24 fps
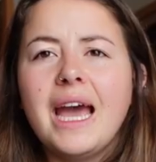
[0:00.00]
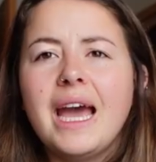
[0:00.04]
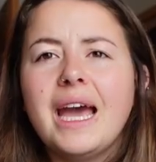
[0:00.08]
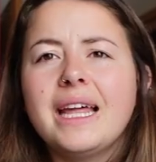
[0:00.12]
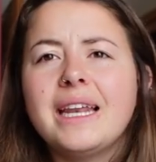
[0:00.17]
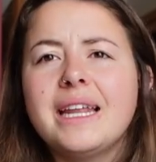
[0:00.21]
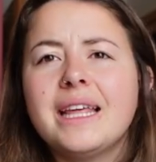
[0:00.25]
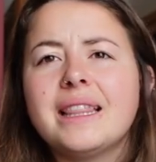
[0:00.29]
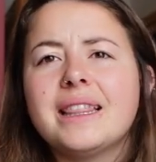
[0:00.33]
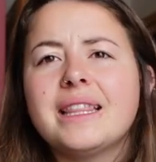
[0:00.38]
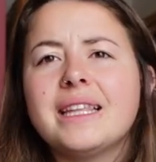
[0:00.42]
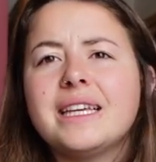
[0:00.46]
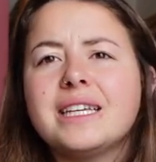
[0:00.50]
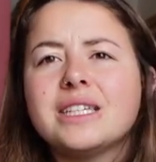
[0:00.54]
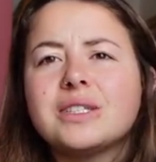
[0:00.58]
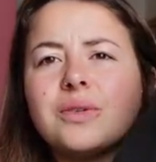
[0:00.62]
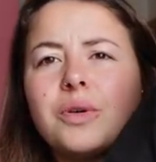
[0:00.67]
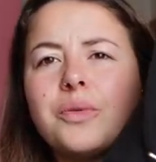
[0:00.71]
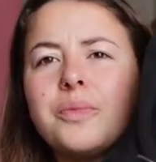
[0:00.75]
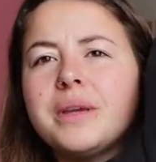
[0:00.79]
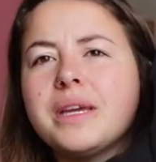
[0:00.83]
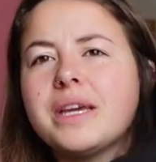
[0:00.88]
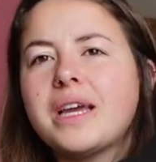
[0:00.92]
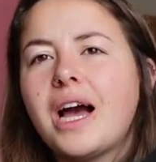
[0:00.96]
And these
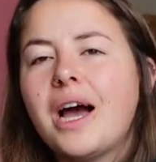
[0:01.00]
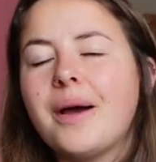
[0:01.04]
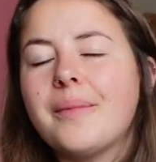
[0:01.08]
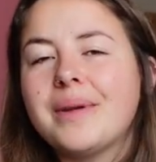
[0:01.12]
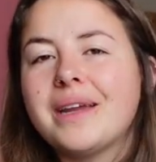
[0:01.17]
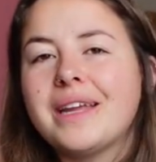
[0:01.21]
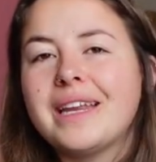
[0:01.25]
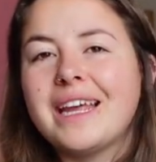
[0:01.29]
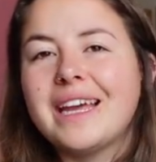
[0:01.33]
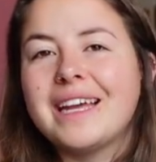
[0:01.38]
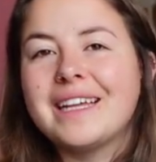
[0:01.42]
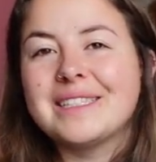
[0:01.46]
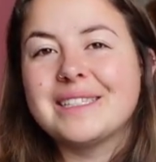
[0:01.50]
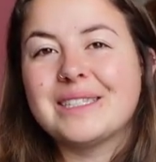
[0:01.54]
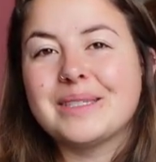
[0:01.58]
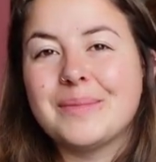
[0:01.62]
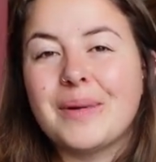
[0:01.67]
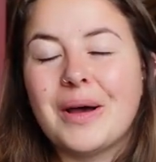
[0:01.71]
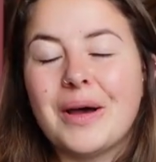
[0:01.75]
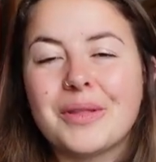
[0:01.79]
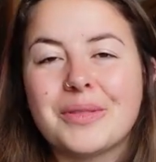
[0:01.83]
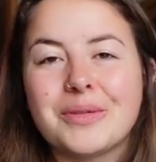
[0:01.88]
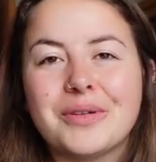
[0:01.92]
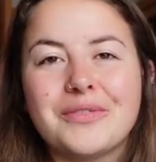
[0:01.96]
will be coming in
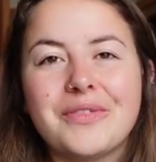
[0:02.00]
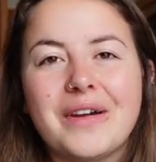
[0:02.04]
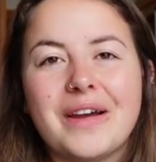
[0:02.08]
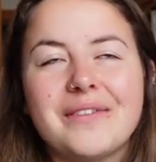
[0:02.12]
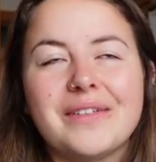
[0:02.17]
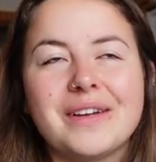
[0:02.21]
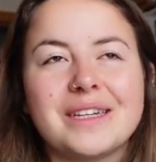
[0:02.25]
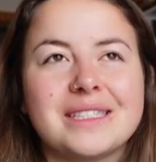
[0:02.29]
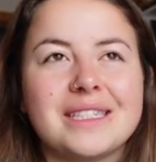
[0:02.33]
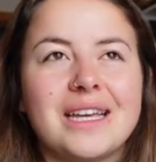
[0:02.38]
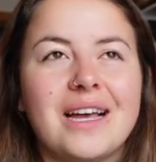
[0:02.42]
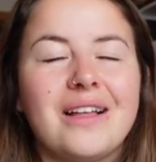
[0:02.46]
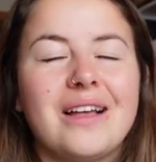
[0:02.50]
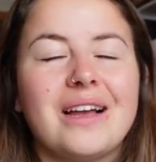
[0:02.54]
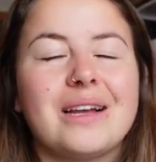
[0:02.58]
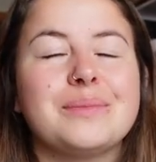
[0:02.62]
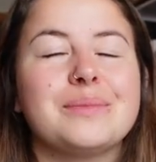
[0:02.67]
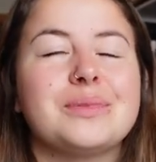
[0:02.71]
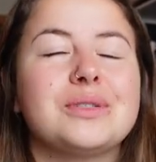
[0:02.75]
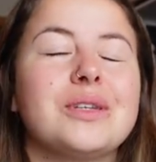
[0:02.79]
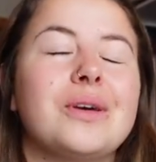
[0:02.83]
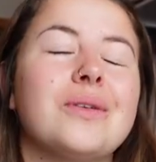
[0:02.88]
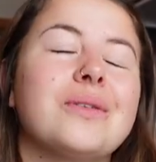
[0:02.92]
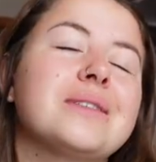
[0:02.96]
small through 5XL.
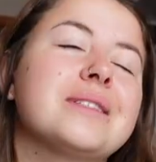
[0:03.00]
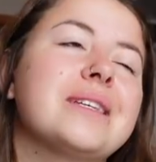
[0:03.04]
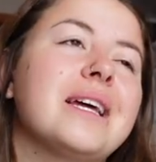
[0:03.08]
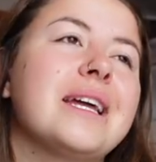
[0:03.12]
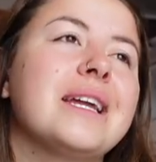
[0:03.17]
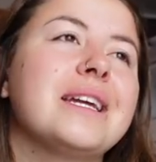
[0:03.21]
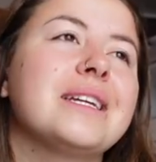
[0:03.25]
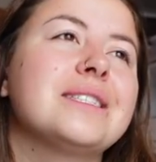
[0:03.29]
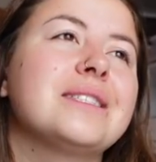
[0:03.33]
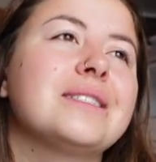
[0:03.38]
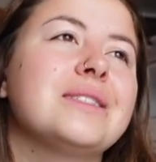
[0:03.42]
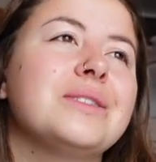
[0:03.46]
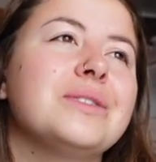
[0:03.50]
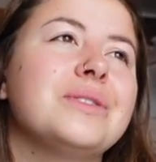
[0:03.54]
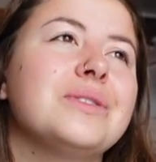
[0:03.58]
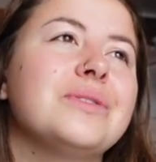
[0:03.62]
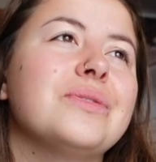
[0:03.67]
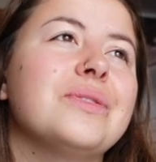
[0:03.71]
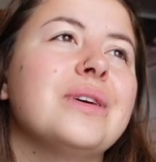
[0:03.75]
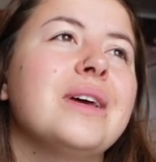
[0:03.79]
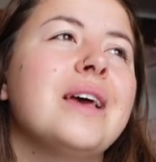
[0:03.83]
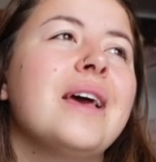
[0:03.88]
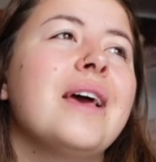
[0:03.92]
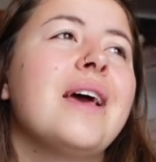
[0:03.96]
I'm so excited
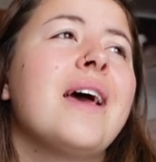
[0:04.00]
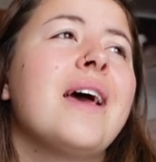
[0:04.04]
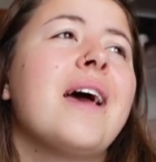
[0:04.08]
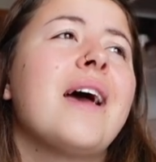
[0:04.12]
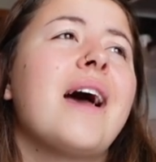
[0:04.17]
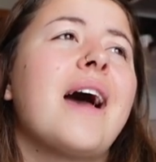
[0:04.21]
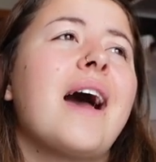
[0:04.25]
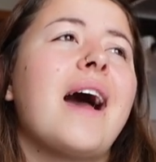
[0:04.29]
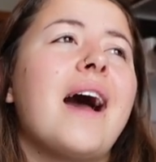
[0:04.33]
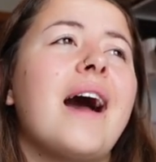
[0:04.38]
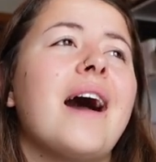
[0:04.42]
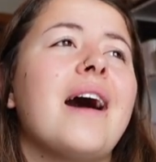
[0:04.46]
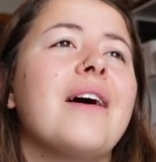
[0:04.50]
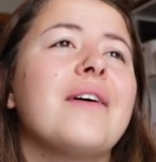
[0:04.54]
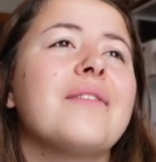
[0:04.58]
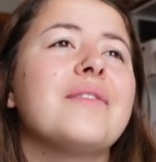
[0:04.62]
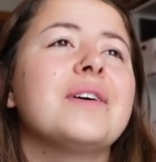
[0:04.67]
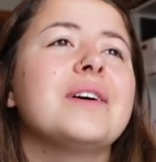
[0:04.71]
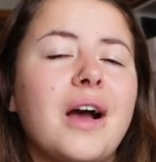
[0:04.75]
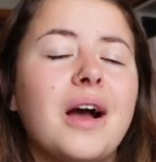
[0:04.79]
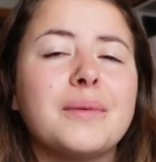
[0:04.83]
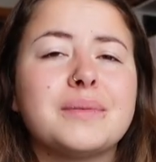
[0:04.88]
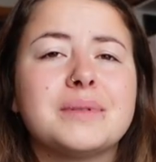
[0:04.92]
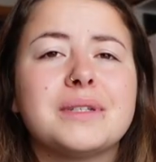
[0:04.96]
to have
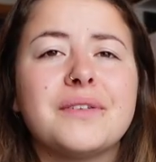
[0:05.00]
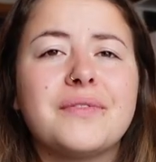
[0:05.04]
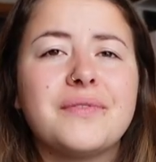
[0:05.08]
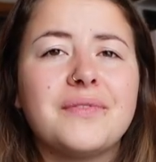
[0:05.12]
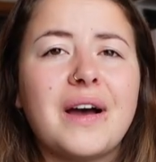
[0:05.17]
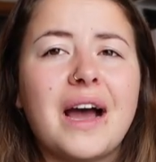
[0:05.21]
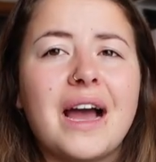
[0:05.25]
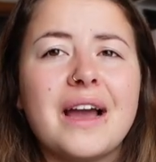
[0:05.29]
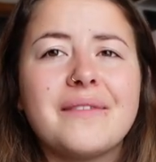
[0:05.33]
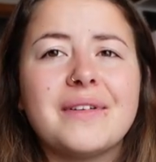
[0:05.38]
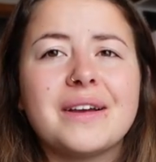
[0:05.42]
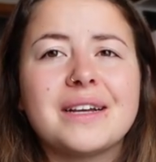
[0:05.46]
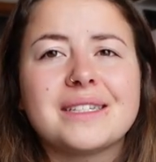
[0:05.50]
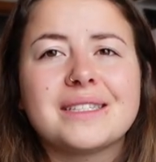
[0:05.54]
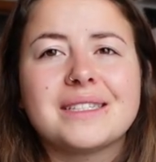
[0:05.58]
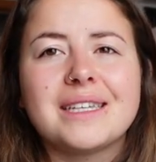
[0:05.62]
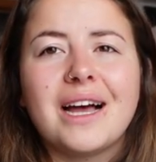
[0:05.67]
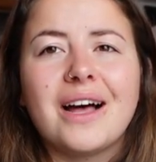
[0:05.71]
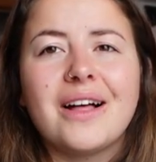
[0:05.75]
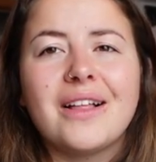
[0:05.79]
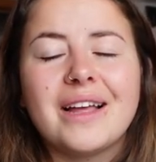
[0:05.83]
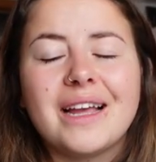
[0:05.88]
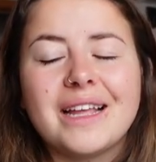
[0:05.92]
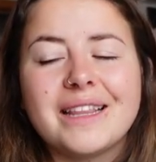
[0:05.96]
up to
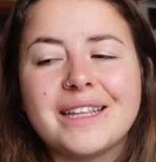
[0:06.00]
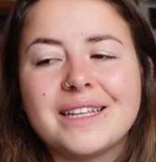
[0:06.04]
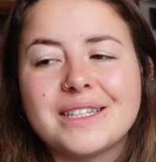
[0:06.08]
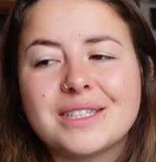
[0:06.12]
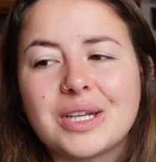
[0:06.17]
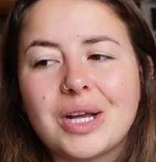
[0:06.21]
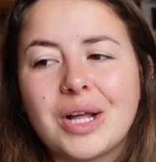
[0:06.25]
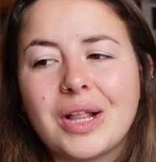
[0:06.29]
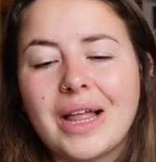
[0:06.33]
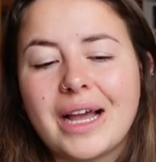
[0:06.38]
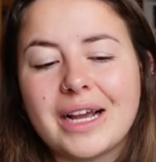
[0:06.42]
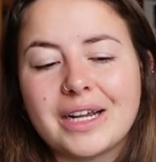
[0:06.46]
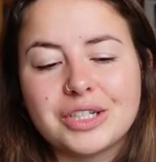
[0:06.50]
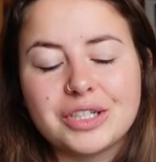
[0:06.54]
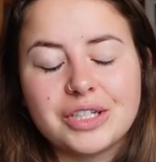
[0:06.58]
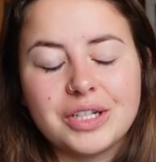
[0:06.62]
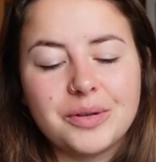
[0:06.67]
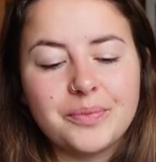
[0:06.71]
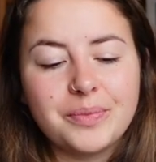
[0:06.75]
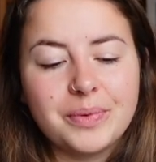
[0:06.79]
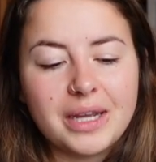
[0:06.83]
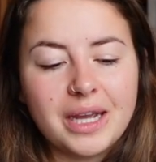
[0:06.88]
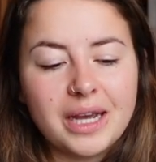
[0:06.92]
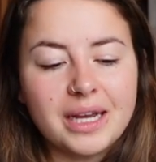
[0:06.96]
5XL in this
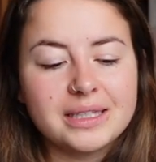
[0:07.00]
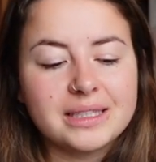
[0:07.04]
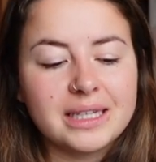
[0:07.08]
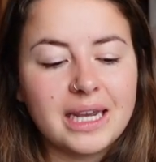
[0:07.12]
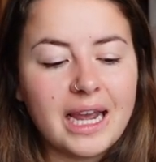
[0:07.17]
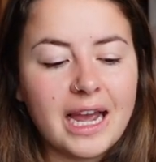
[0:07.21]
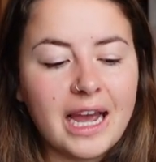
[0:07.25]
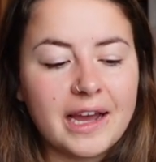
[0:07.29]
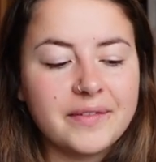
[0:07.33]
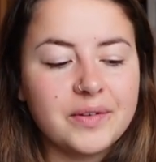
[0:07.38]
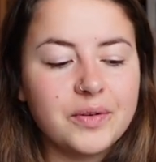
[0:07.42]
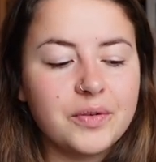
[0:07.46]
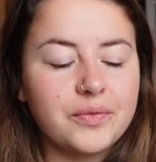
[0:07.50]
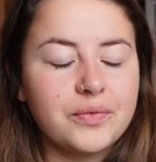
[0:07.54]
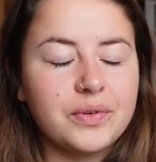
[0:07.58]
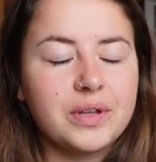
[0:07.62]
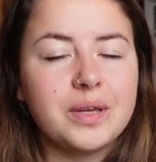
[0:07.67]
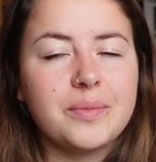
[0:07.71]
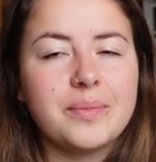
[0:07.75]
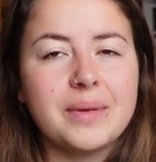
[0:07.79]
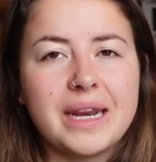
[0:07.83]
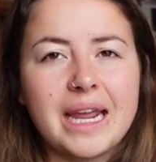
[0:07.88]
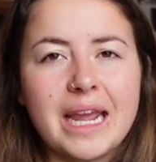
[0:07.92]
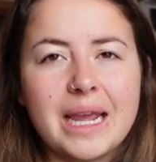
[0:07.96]
collection because I haven't
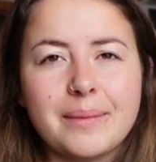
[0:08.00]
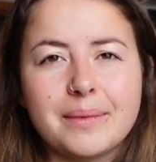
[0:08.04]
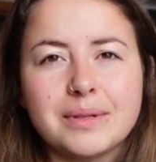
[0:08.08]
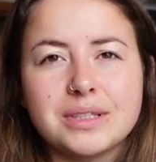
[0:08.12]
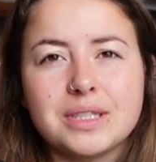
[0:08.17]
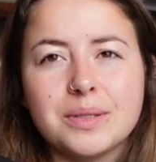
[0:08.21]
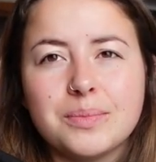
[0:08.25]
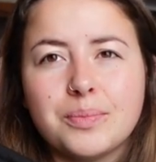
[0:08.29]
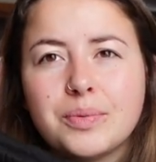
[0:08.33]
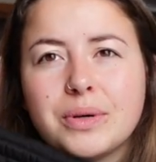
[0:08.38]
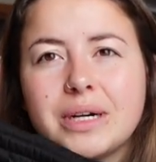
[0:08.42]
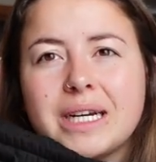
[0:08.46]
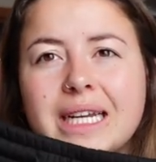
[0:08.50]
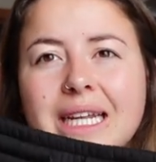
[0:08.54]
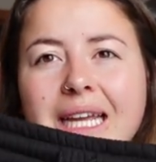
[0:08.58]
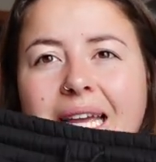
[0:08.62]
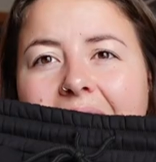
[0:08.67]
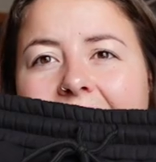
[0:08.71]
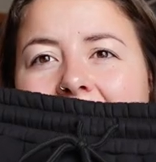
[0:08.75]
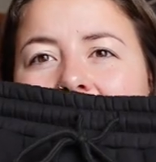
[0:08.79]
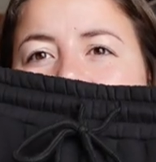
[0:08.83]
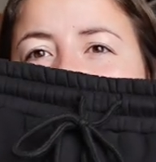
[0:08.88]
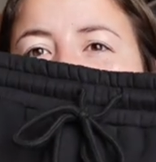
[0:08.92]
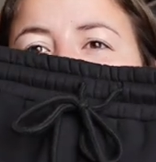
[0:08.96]
really been able to bring
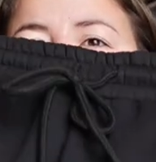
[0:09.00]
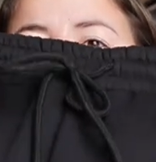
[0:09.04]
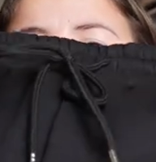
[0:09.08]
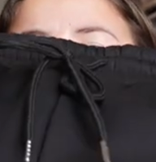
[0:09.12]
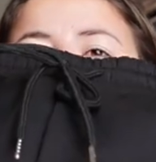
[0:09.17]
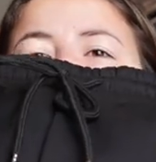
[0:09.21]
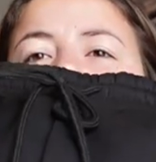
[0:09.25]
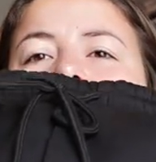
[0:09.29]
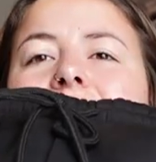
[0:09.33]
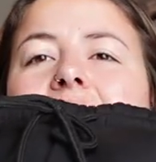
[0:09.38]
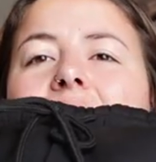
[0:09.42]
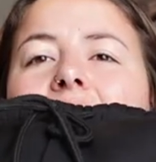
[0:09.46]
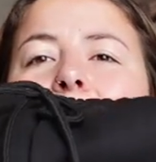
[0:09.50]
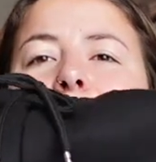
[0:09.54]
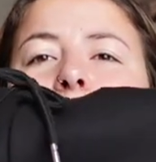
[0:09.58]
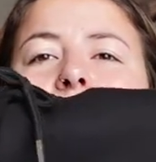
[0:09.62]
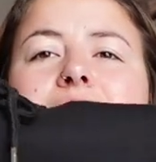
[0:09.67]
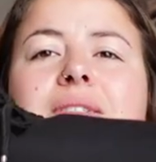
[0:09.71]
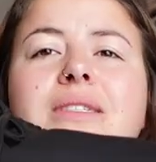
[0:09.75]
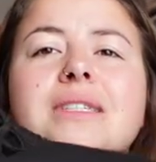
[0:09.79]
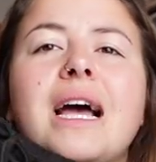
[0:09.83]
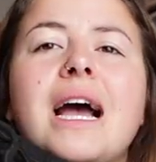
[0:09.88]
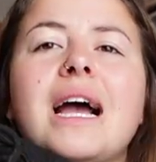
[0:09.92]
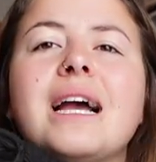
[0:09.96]
in the
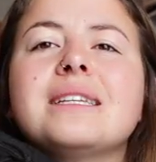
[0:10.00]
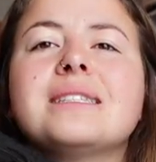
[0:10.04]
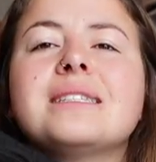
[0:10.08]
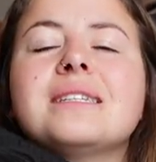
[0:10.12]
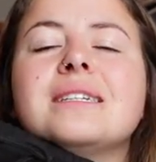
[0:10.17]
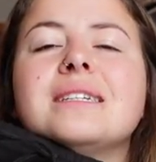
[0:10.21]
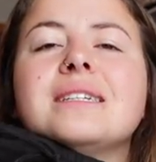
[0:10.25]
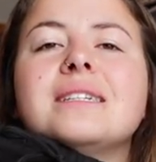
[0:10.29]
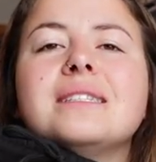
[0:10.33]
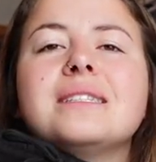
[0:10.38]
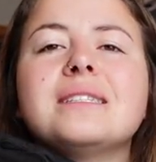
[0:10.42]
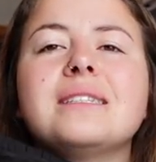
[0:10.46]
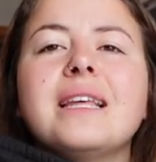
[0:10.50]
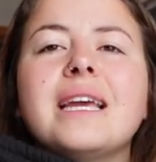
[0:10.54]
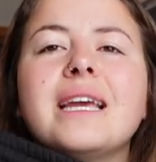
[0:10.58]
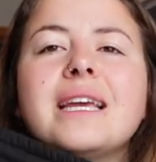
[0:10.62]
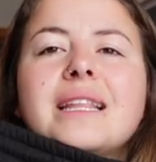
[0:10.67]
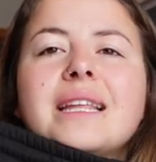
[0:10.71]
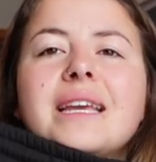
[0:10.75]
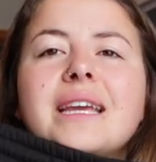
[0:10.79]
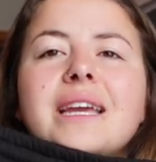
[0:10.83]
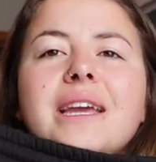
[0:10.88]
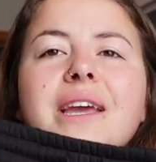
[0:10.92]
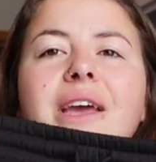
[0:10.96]
upper sizes
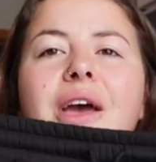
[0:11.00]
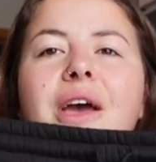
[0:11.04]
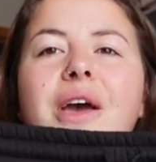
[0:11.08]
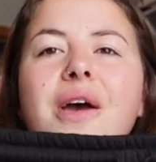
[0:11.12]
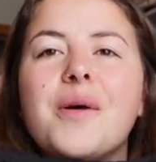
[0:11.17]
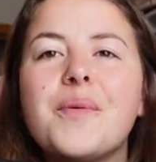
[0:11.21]
lately.